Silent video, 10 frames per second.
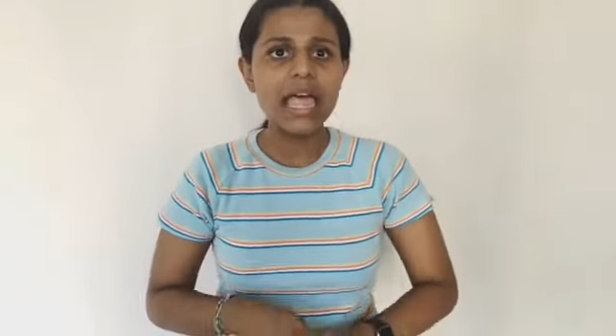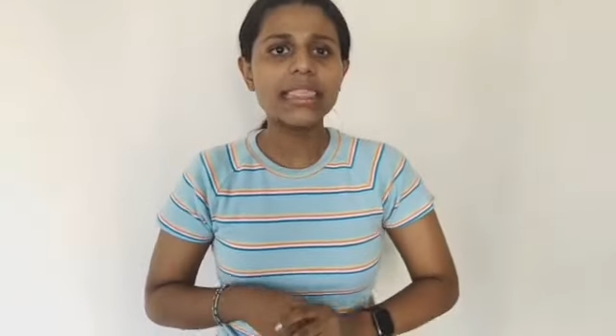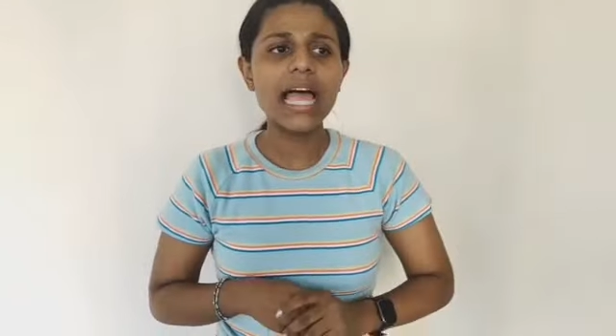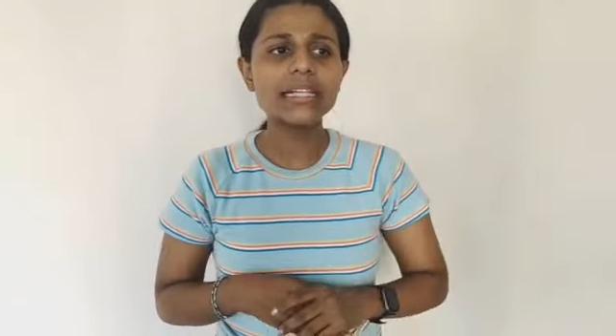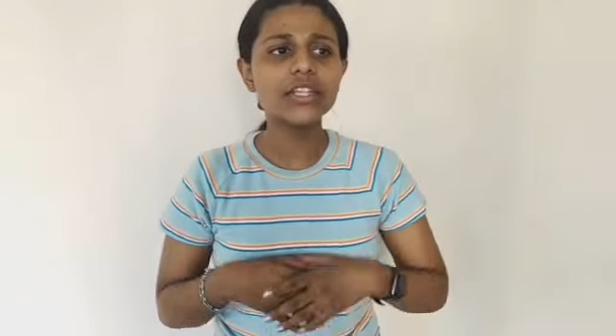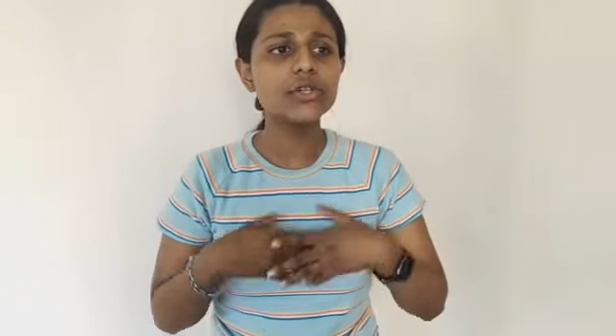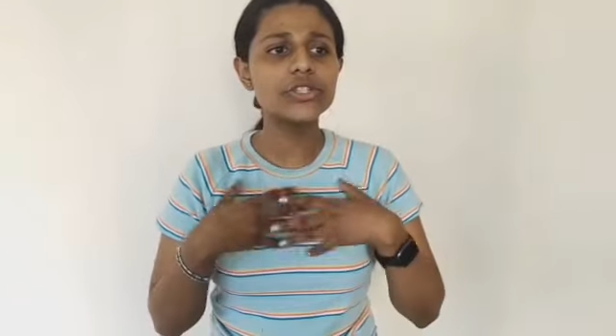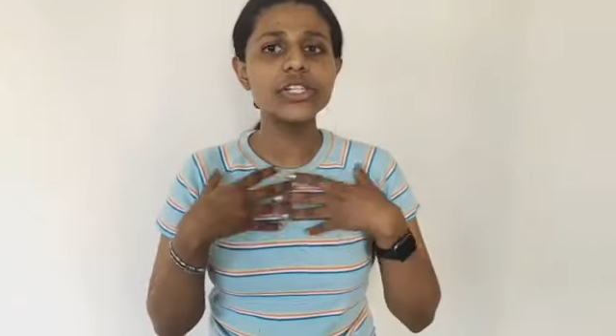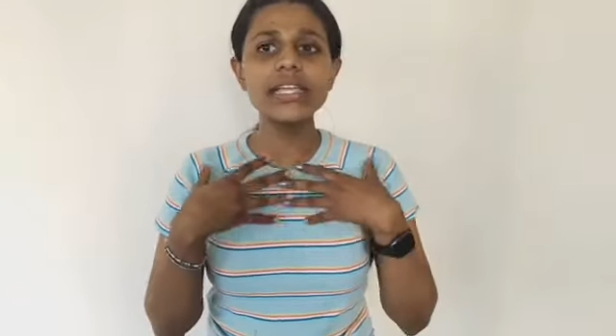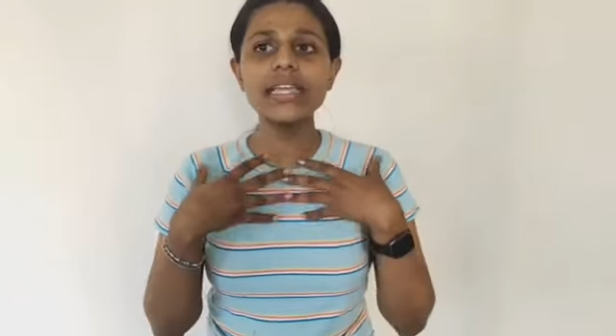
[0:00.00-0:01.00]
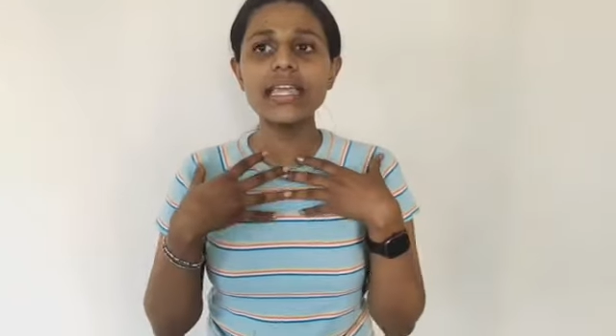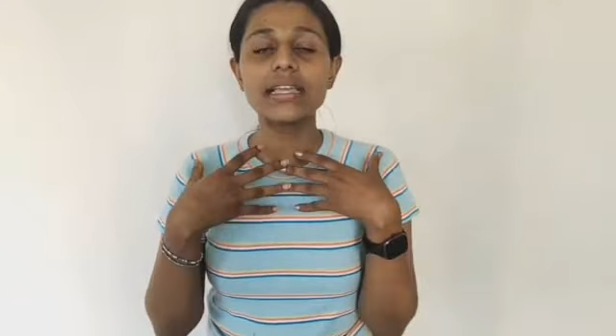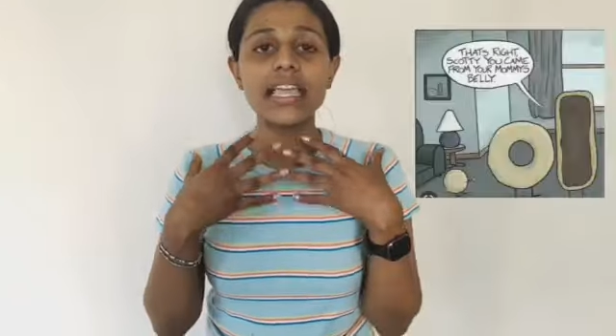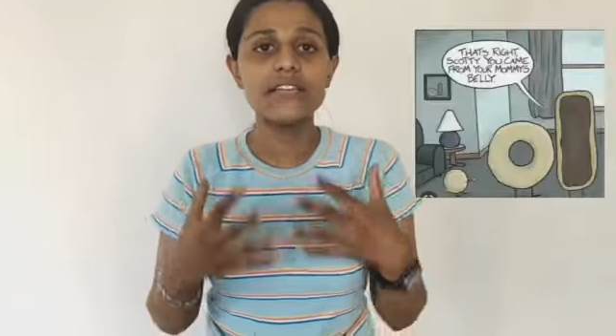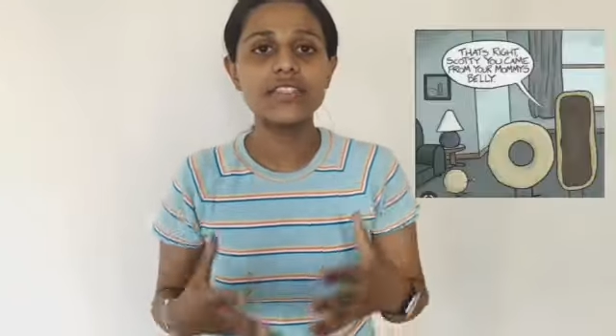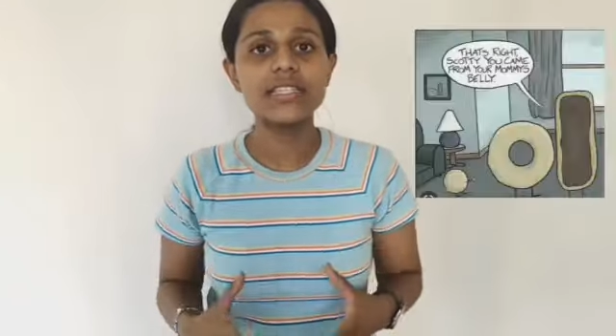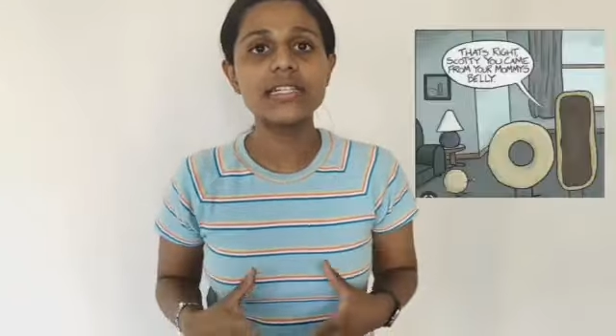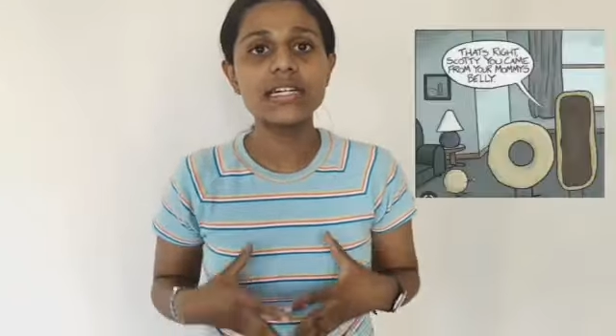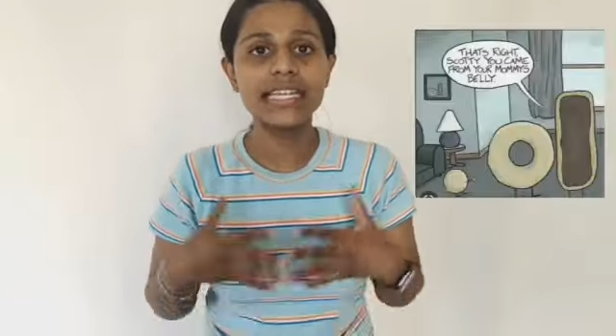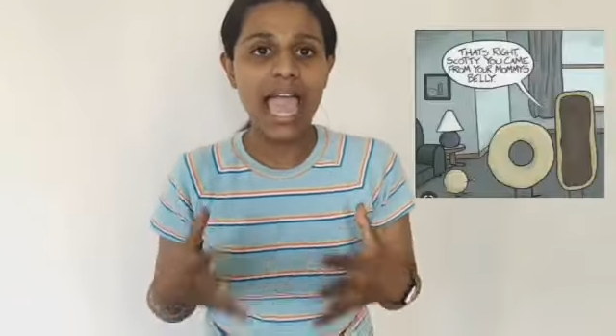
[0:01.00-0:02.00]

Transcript: that usually gives the